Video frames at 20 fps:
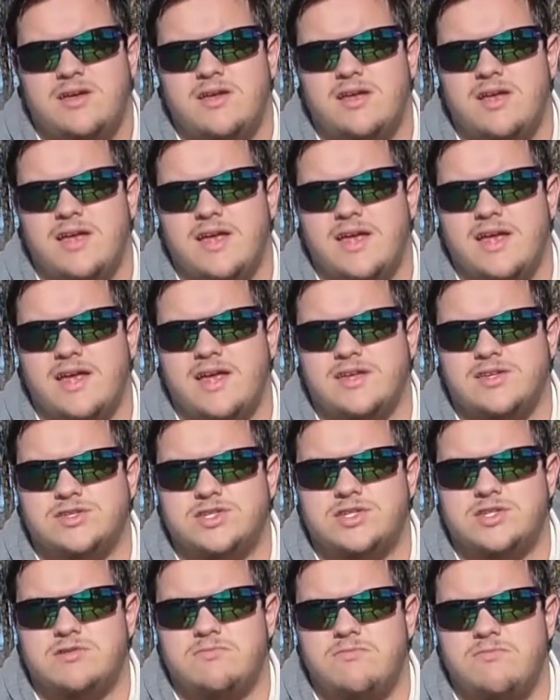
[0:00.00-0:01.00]
and
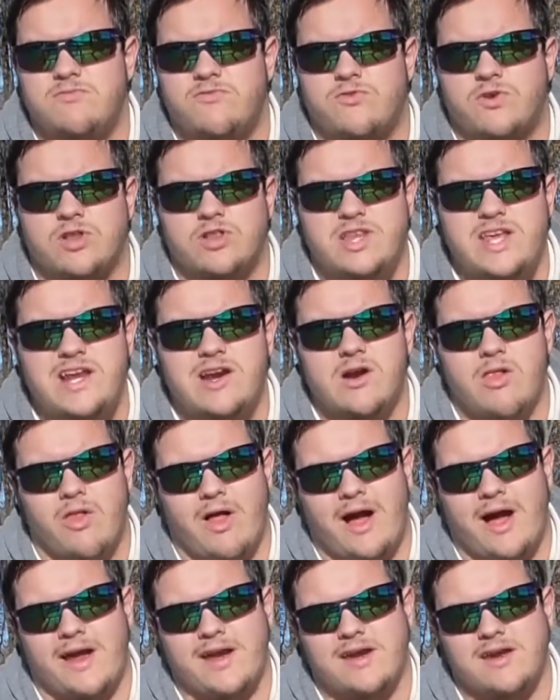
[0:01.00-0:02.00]
for leader
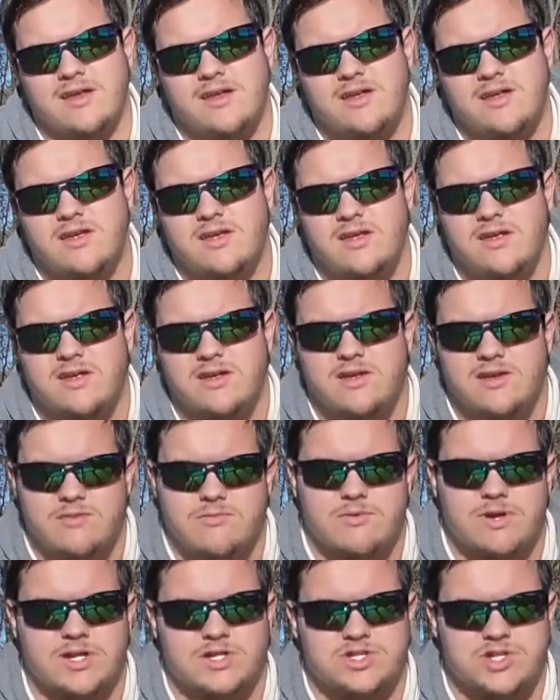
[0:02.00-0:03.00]
line,
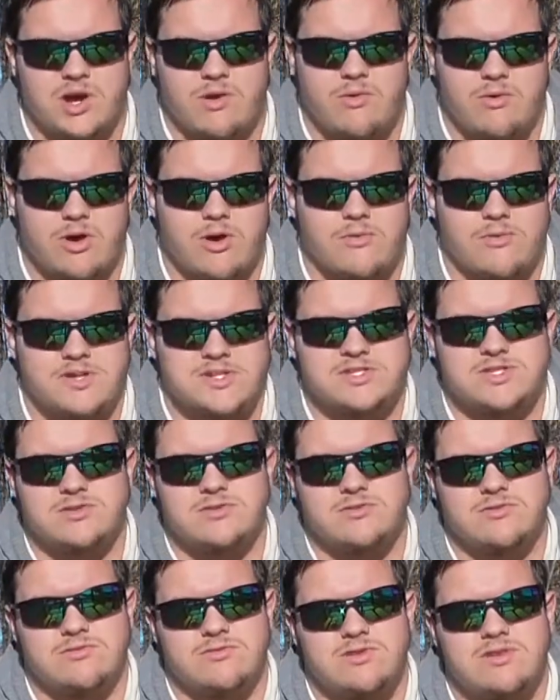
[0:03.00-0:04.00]
which I will go
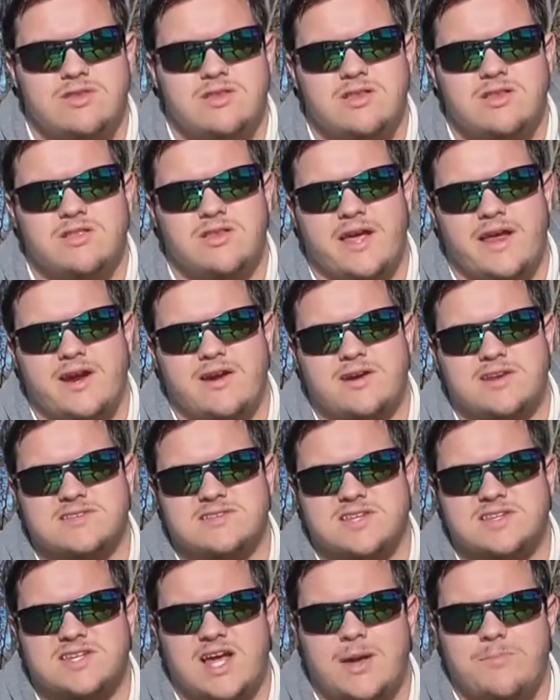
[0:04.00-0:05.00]
into later as
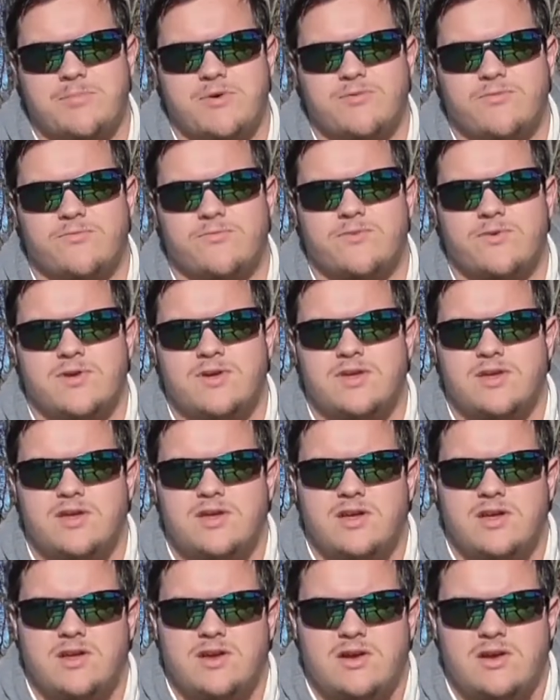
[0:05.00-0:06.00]
a type of
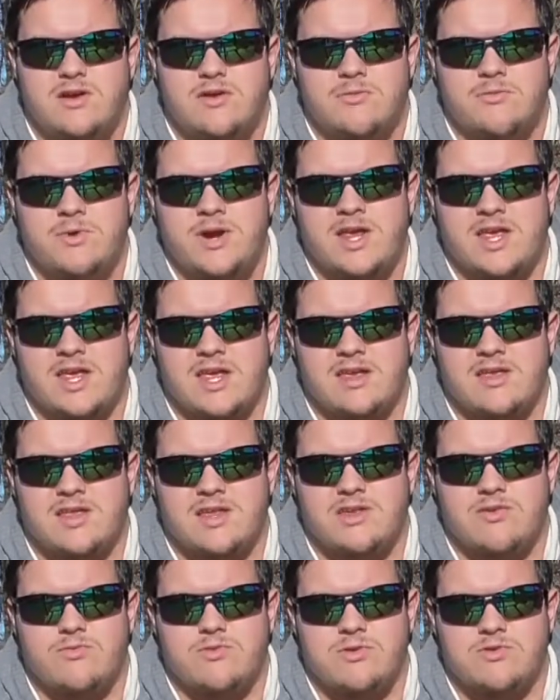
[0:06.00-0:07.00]
rigging that
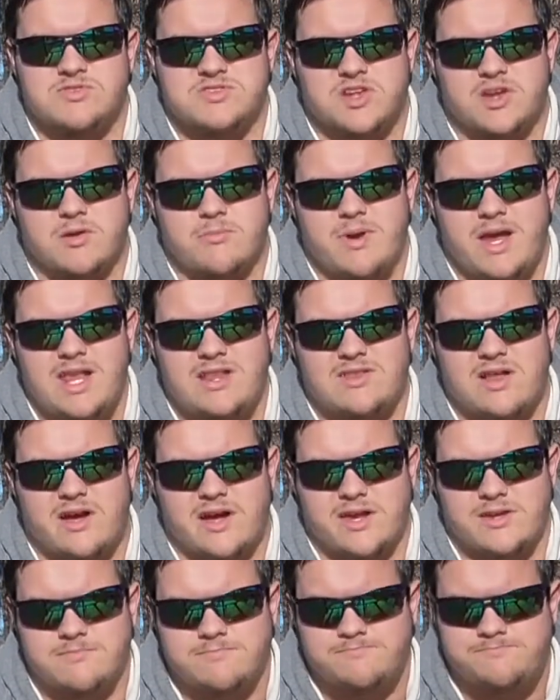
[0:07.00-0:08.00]
you use on your main
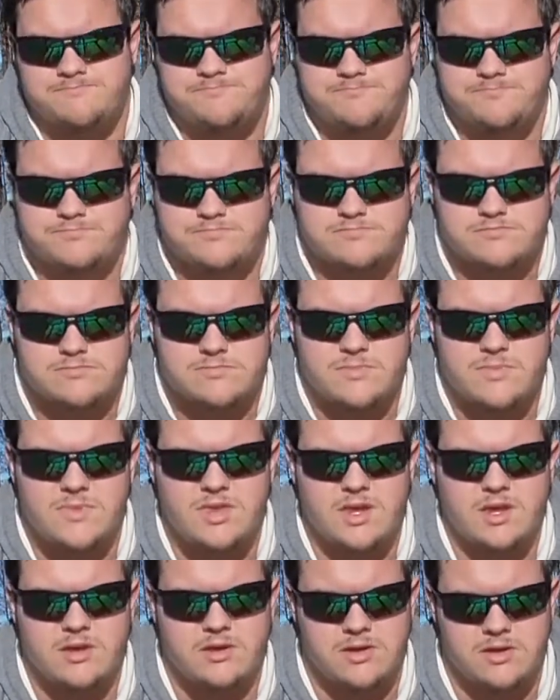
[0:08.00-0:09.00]
line.
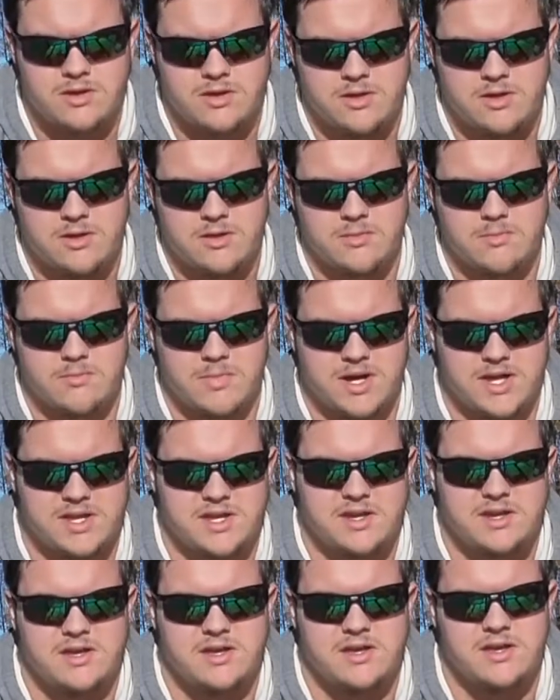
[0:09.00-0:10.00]
But
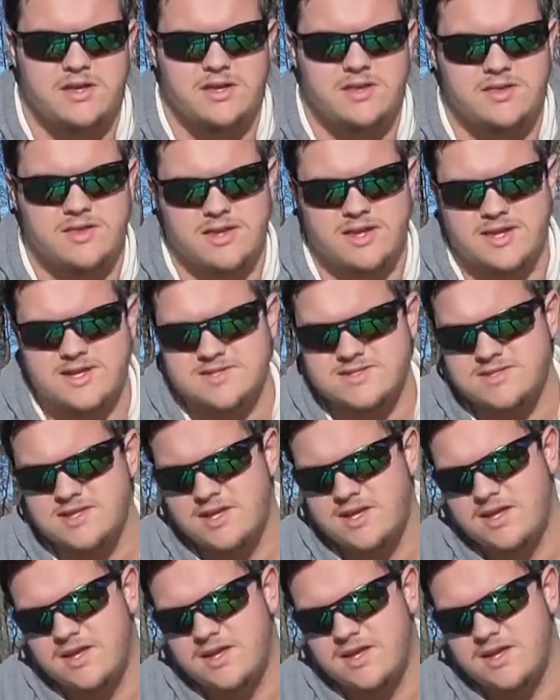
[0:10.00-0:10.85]
the thing is,